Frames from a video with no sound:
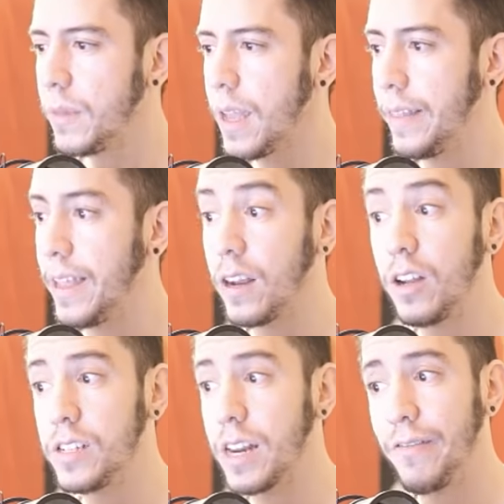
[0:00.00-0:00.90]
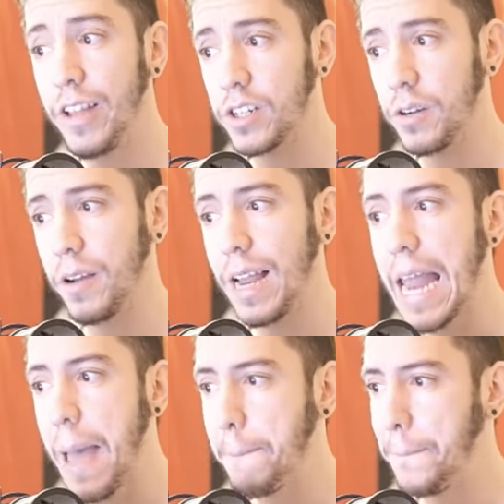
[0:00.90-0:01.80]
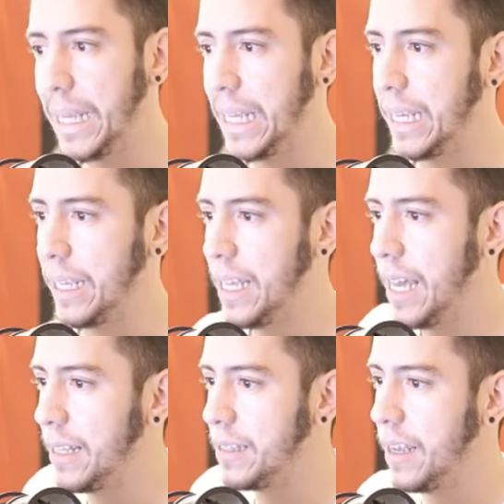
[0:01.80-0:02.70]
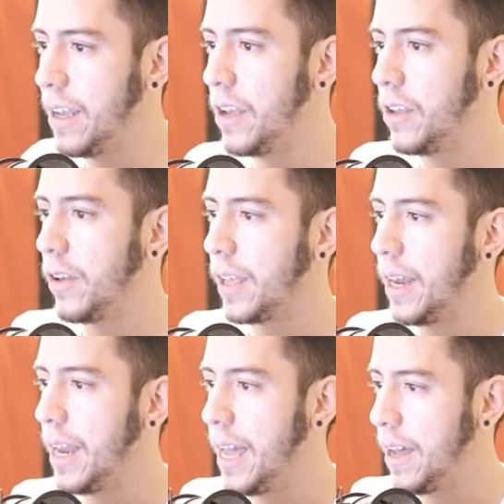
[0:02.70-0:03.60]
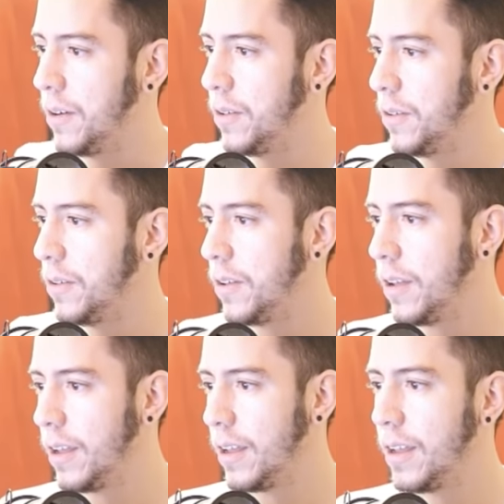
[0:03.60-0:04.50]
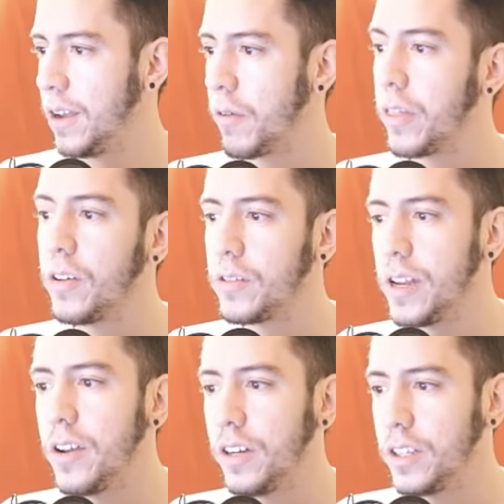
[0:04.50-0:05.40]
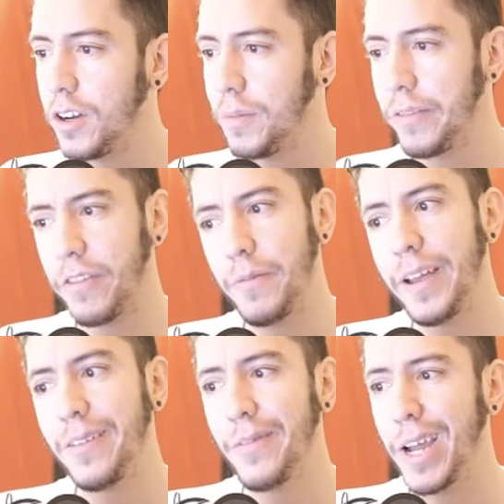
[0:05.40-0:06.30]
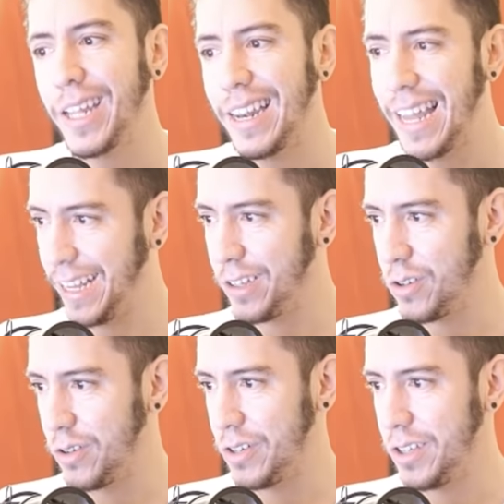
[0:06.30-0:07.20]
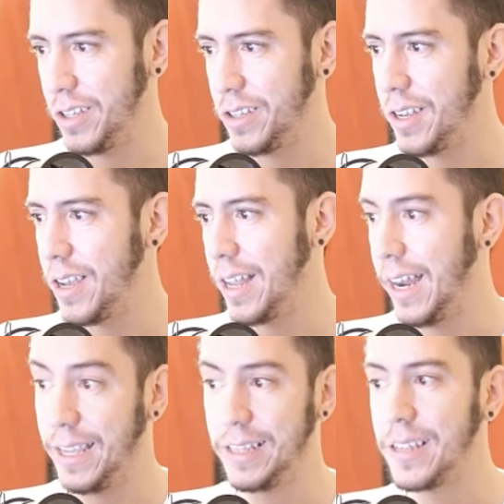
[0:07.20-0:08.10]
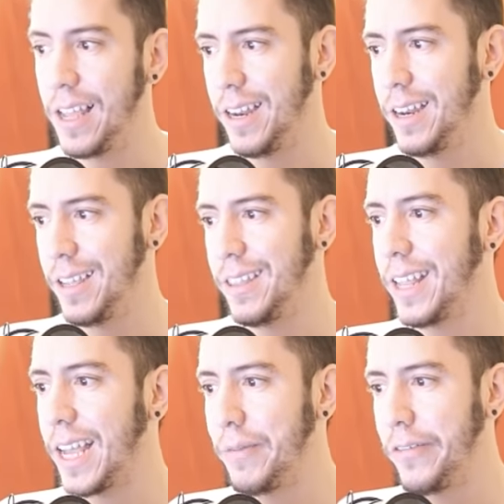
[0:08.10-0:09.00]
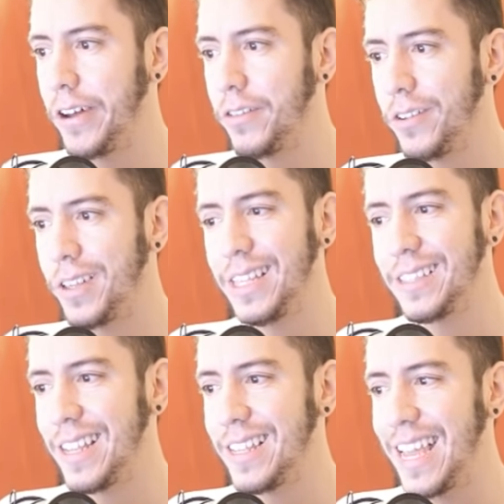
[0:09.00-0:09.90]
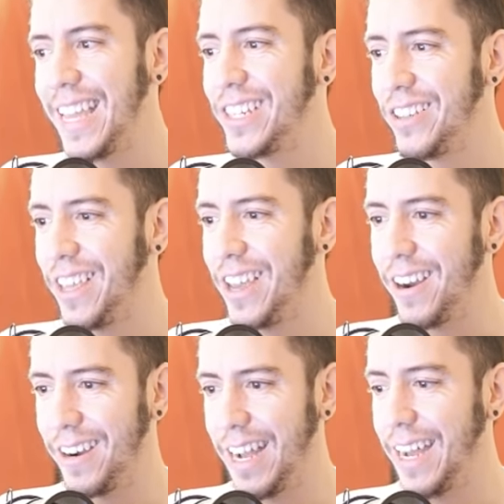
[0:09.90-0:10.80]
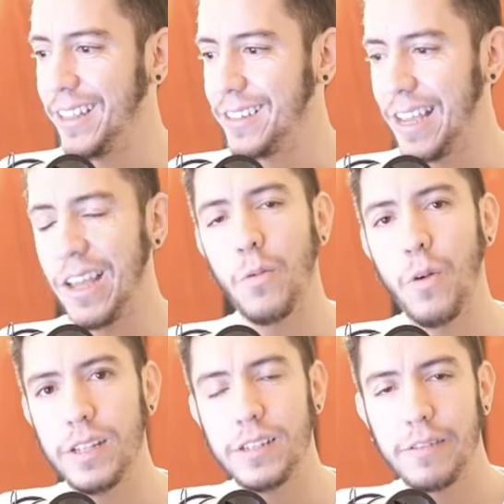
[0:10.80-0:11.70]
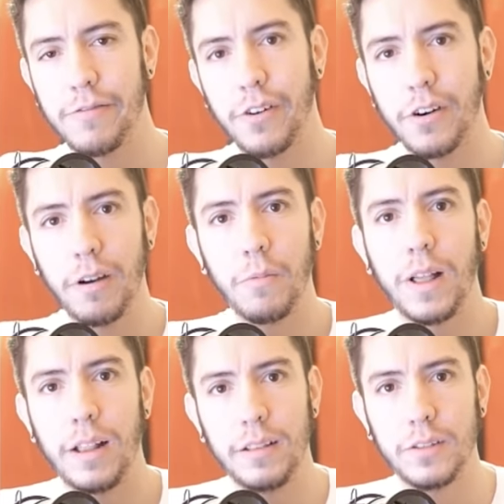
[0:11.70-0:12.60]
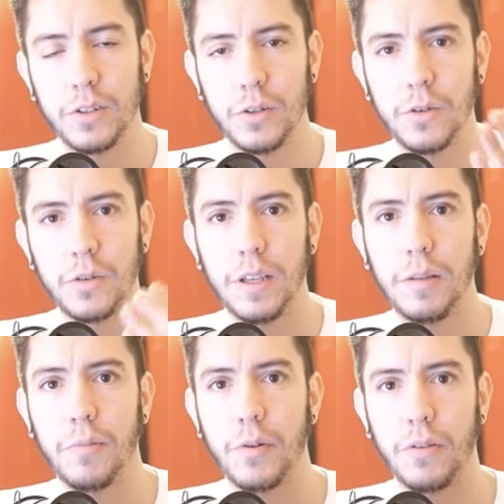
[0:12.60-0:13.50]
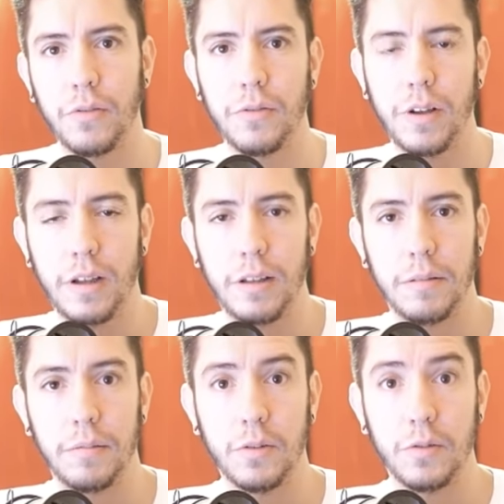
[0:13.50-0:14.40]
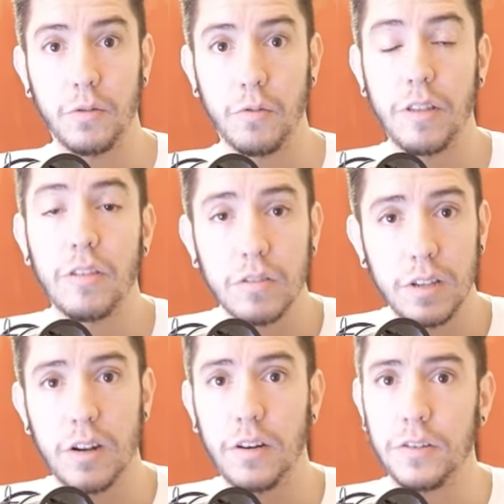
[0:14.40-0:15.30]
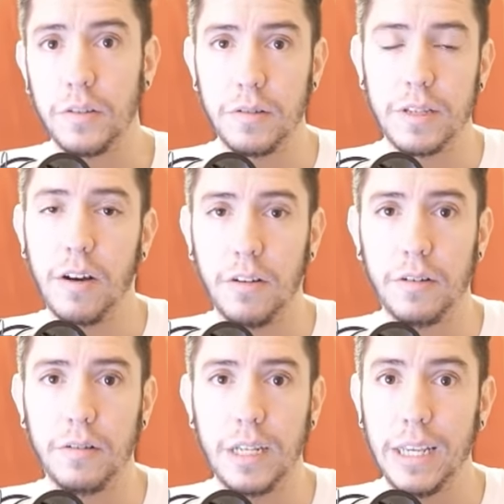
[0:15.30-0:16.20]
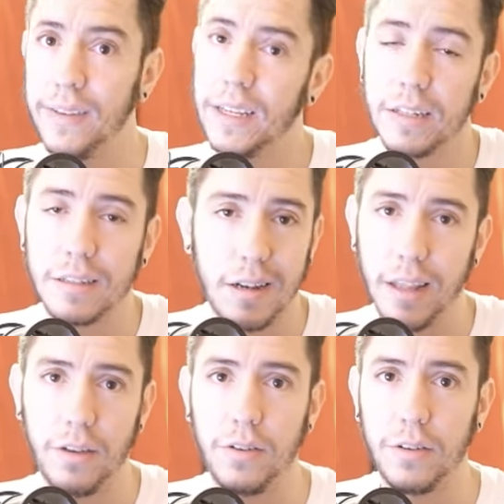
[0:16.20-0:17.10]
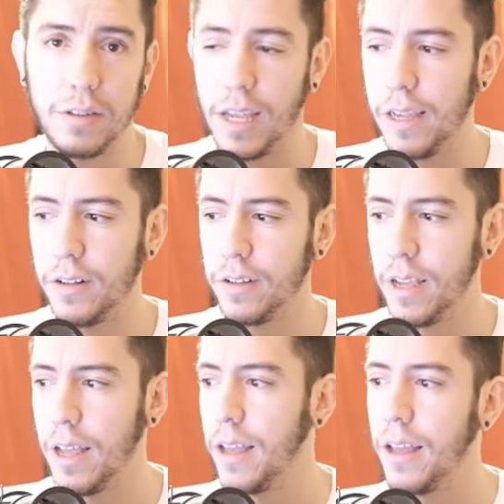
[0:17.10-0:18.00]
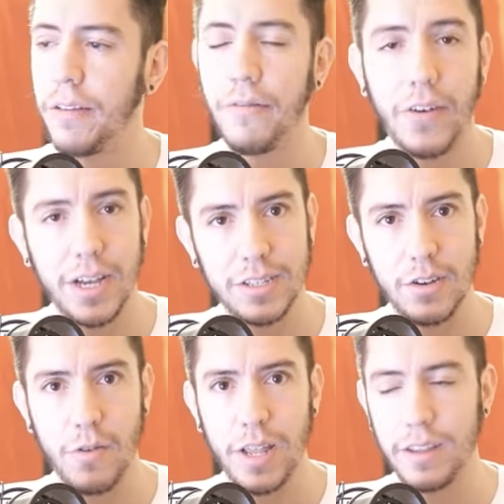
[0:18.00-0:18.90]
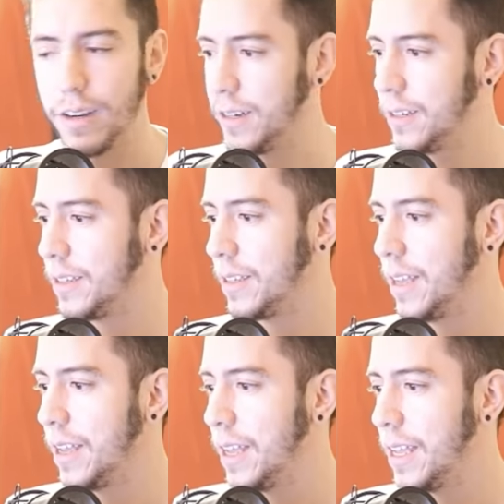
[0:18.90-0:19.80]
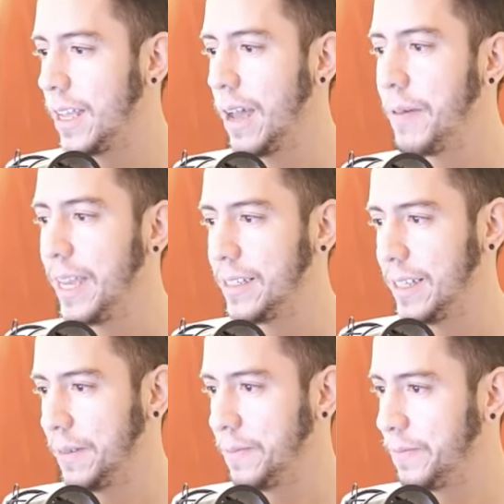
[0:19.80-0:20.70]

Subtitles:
And then glossy reflection clamping. Yes, you can now reduce the noise coming from very bright light sources, like a sun, that can be found on distant HDRIs. What is this for? Well, to improve, to reduce the noise on EEVEE, just like you do on cycles, faster renders. Amazing.